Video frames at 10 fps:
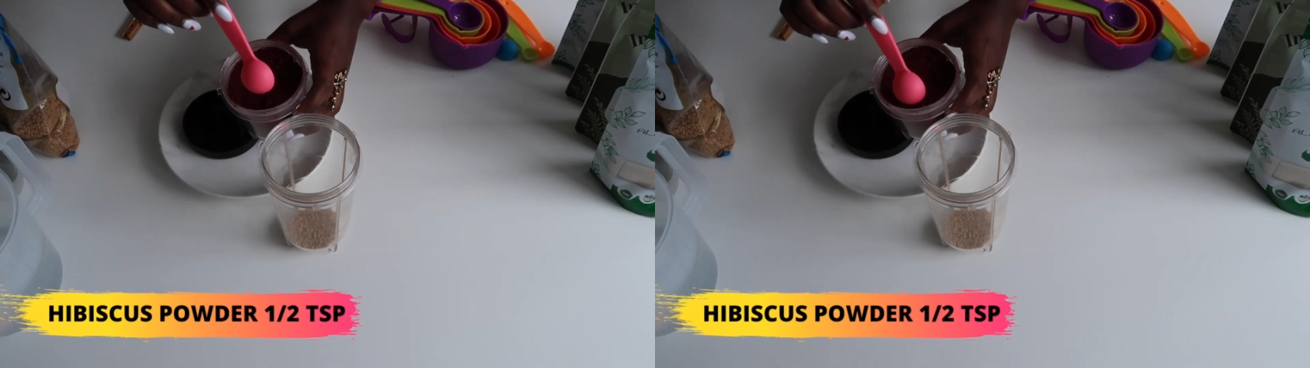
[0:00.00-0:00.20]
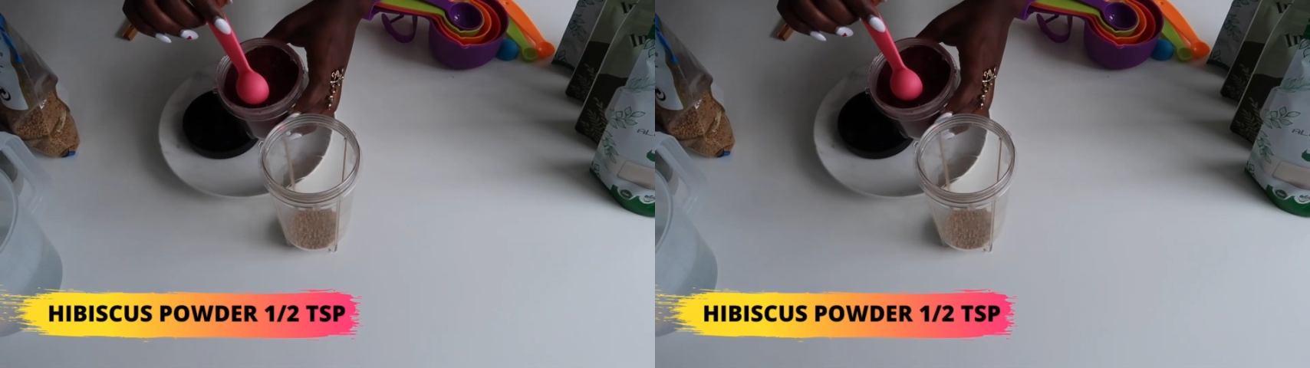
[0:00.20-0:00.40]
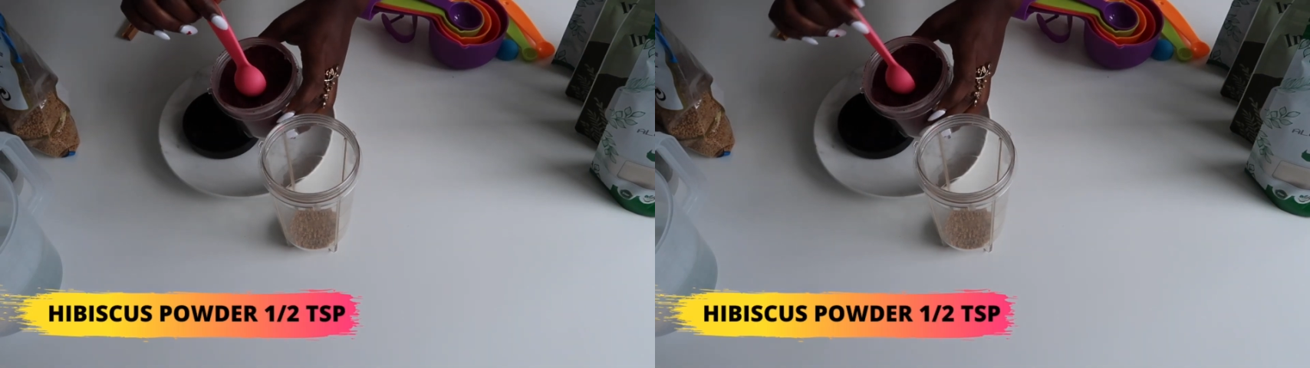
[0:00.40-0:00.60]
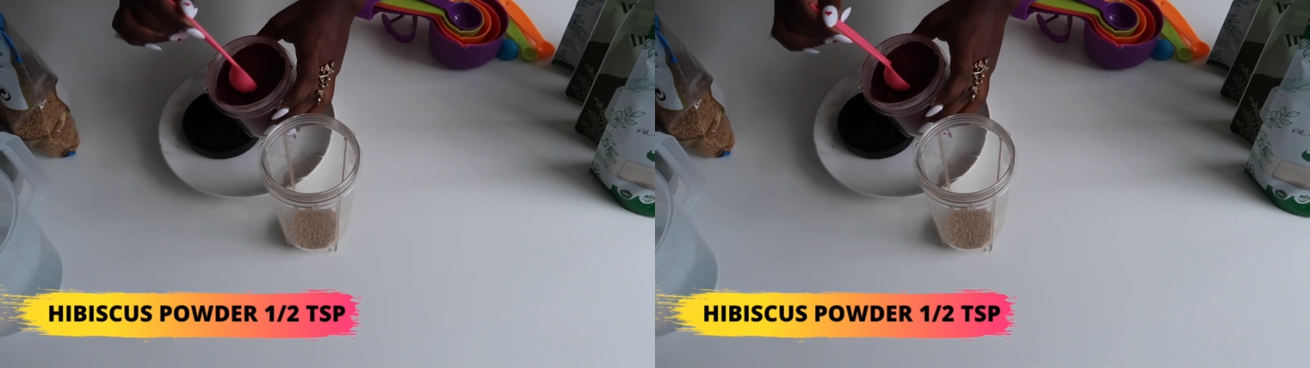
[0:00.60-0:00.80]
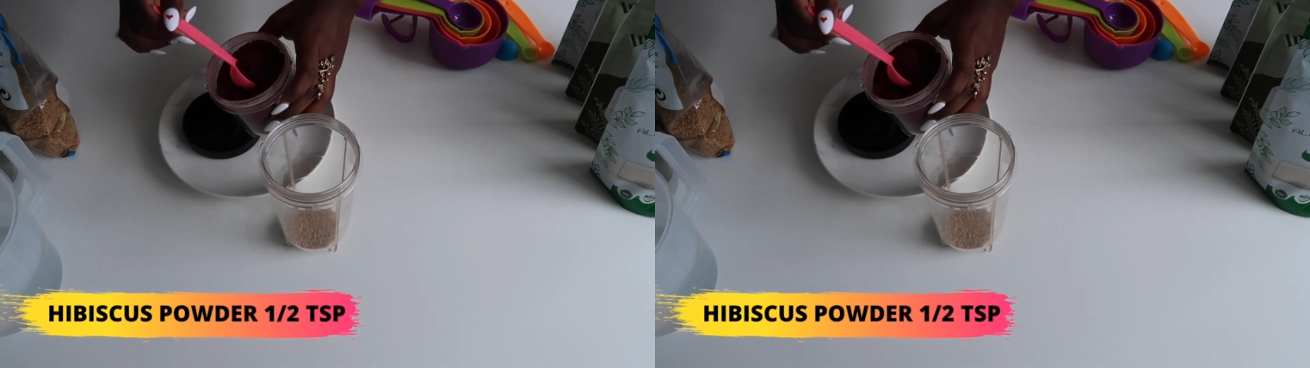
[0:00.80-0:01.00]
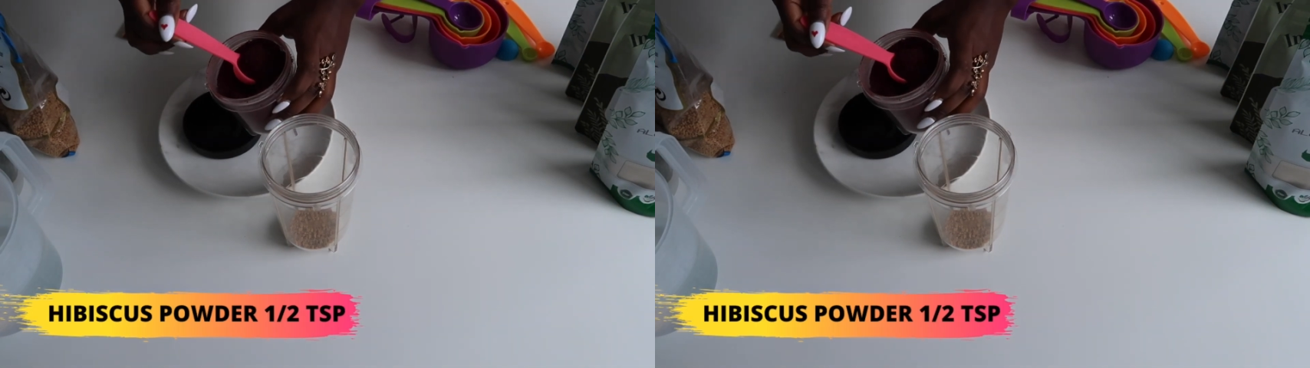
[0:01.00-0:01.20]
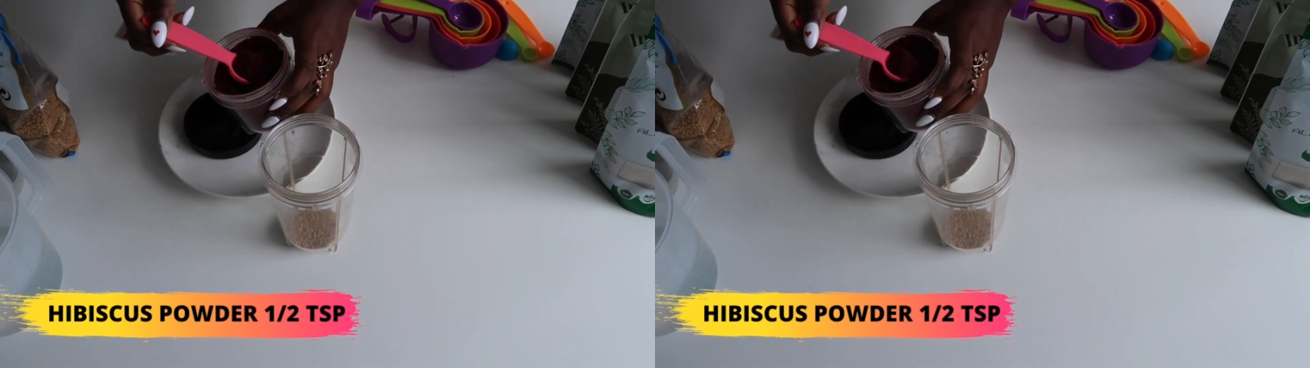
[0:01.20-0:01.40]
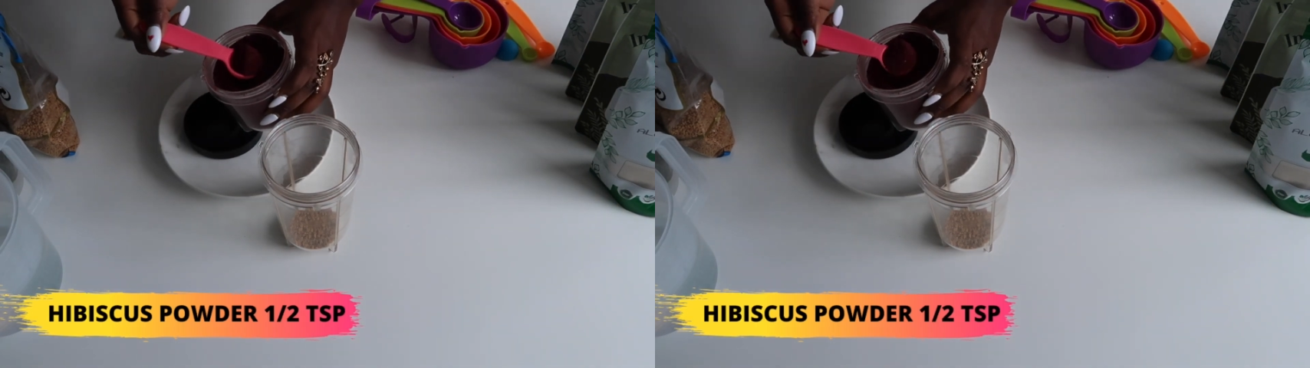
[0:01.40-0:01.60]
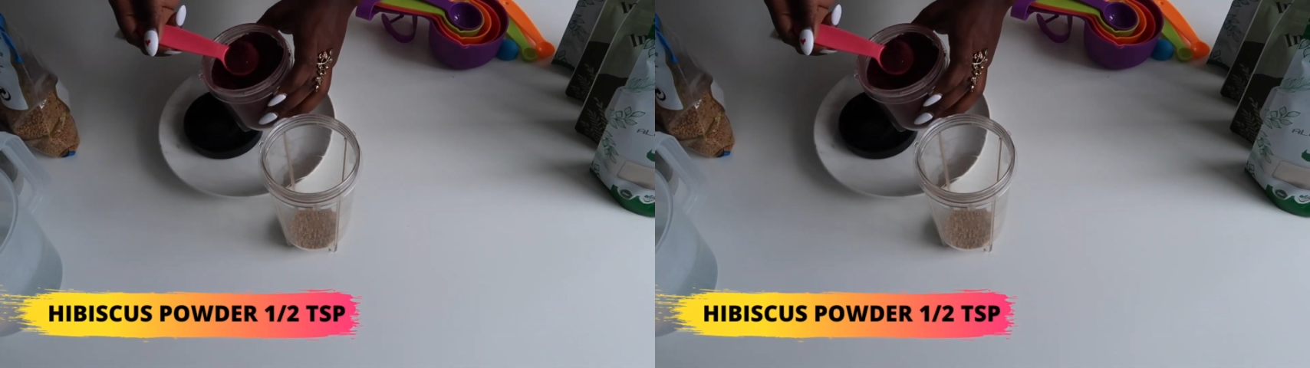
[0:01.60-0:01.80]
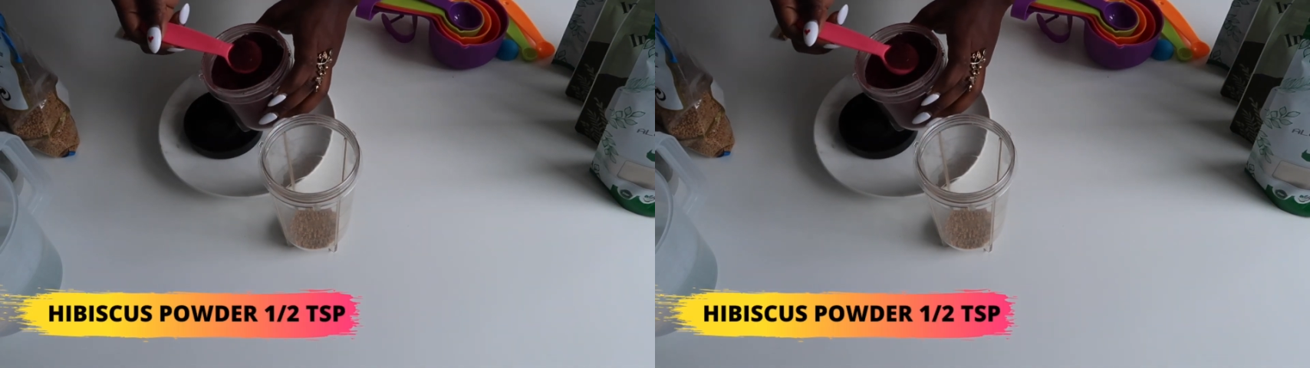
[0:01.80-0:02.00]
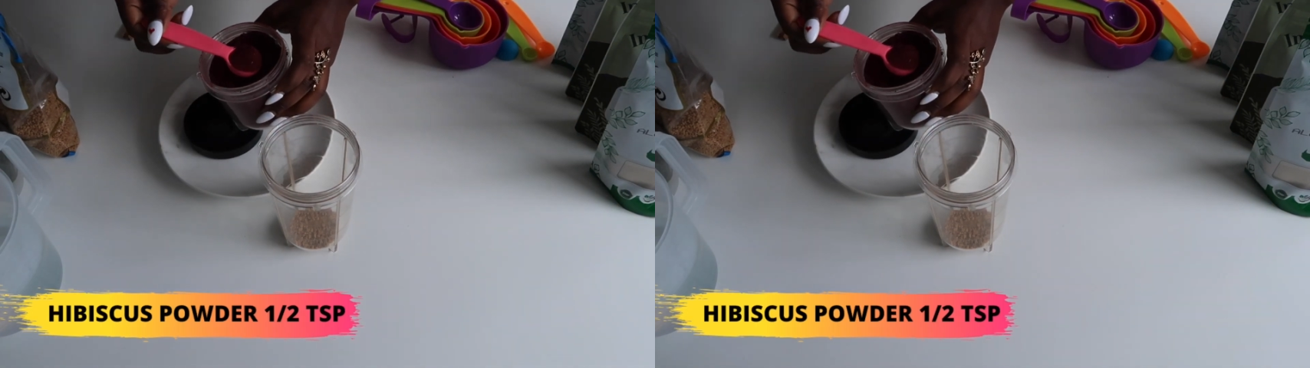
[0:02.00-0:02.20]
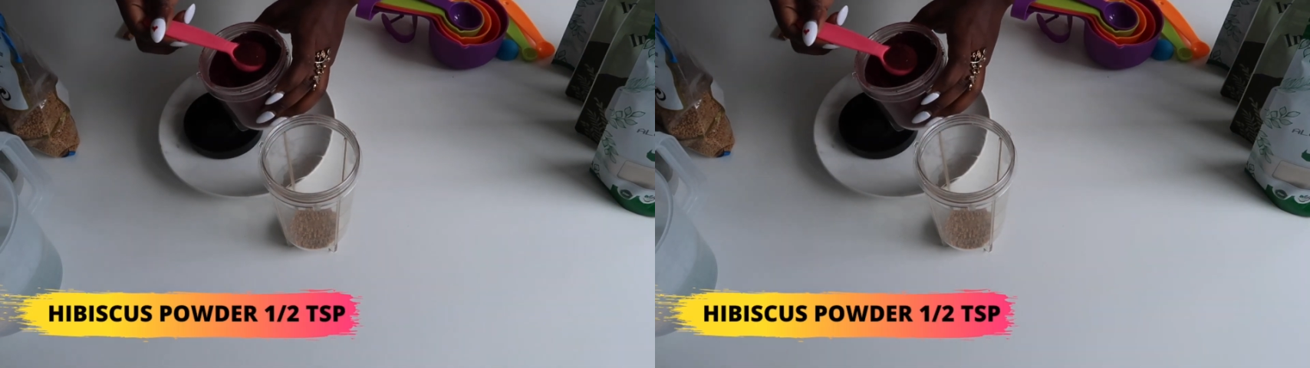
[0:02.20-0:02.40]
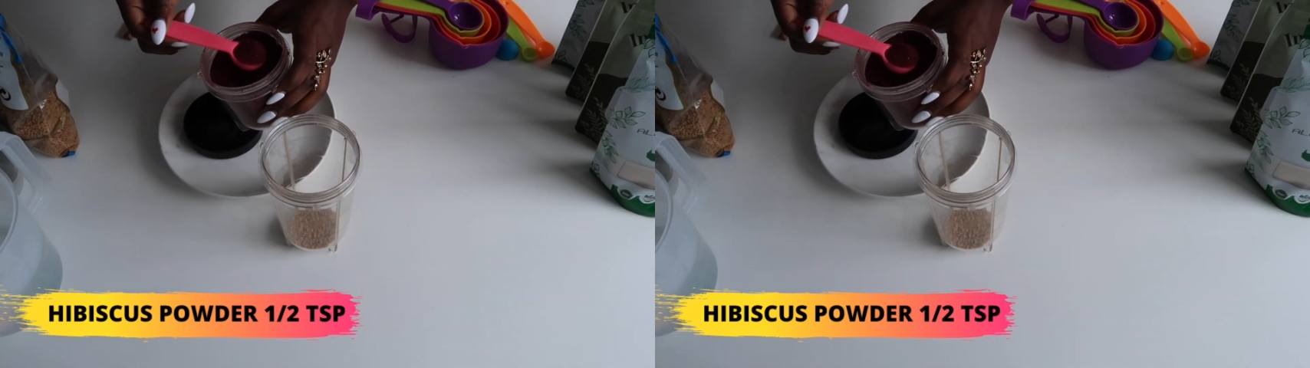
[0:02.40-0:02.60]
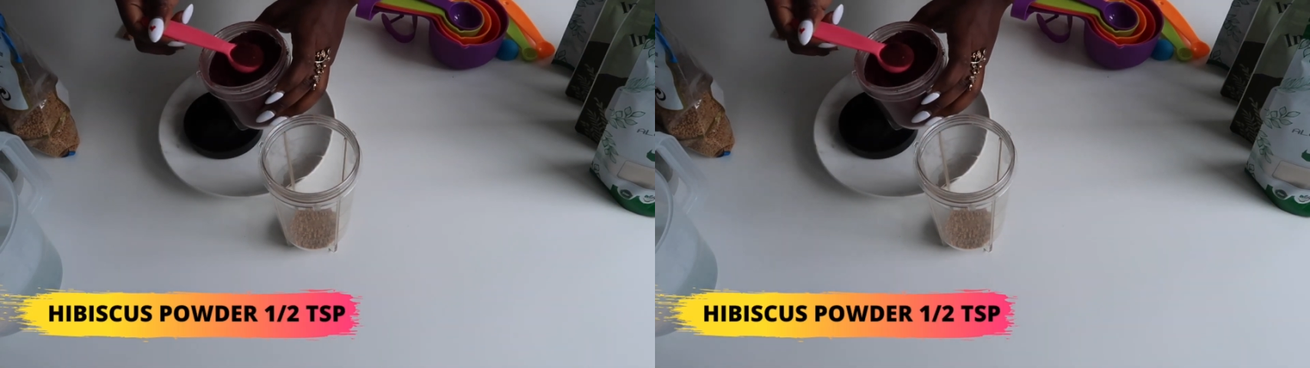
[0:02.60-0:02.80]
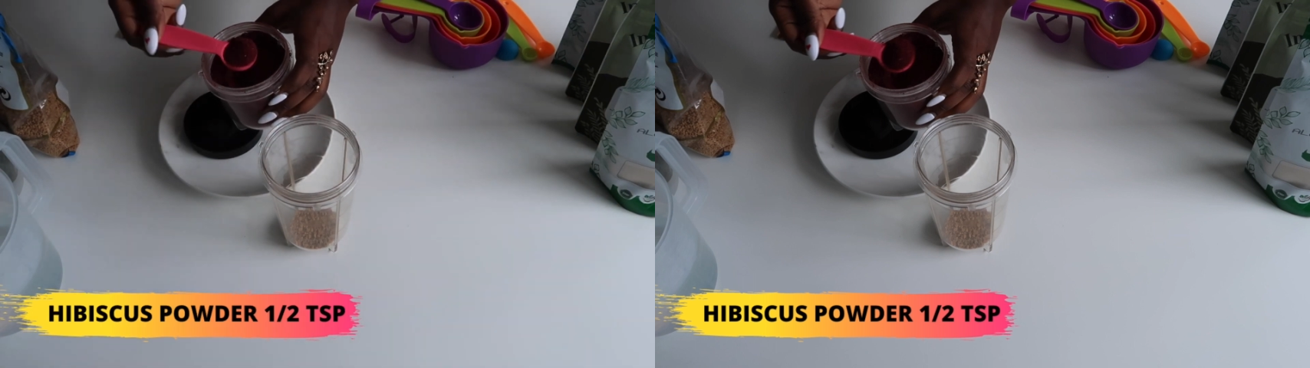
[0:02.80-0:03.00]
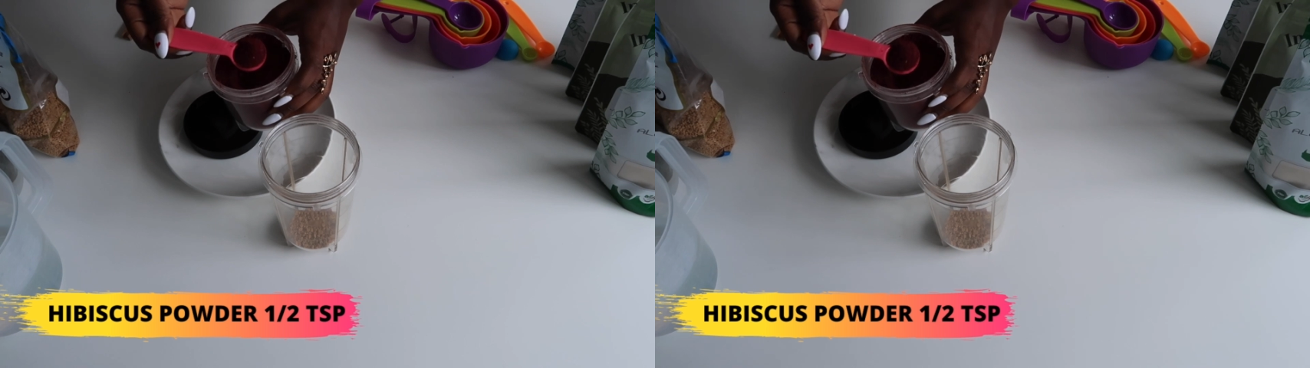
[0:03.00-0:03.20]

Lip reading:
Nobody's mouth can be seen.